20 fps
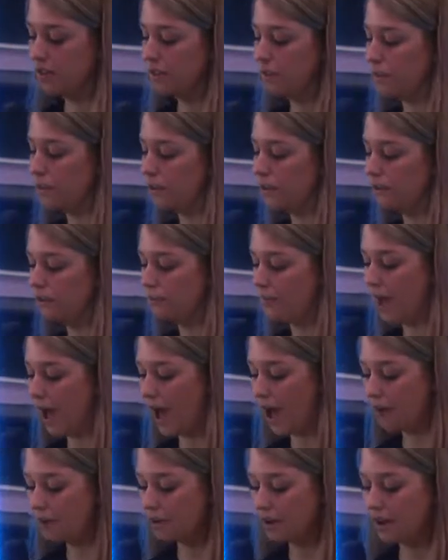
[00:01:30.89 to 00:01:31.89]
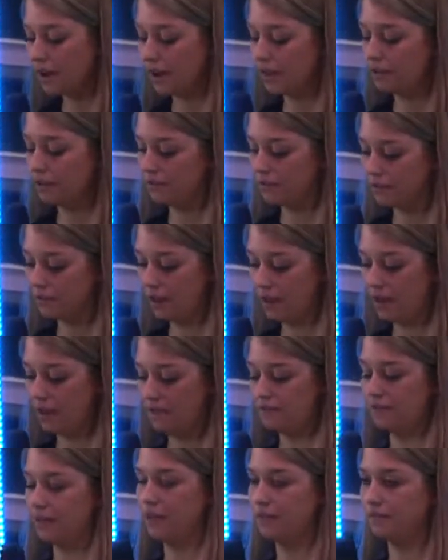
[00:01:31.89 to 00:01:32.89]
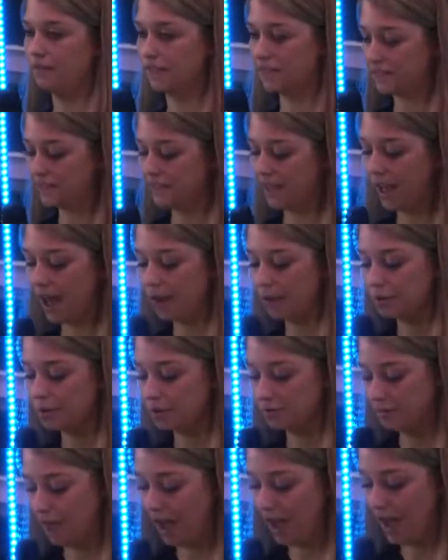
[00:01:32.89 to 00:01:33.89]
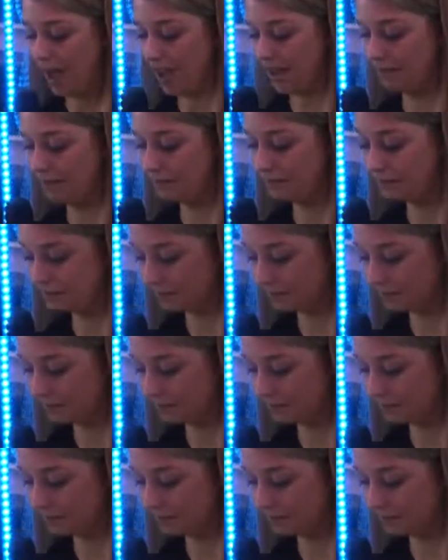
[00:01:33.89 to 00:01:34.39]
but of power and of love and of a sound mind.